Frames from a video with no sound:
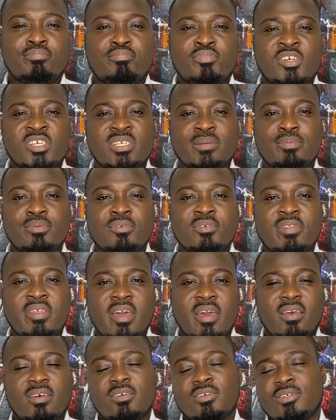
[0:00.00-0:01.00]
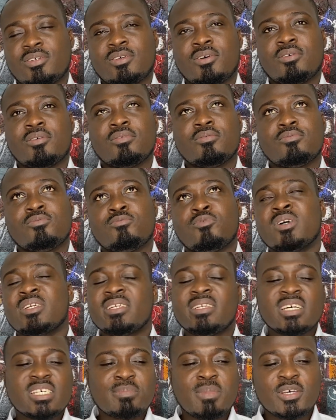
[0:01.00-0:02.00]
principle there. So
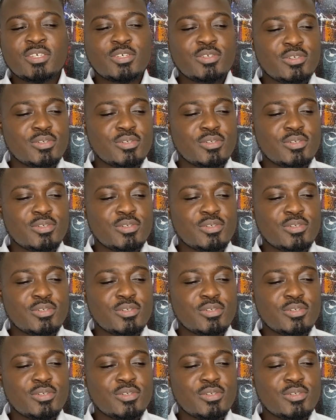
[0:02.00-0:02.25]
what else must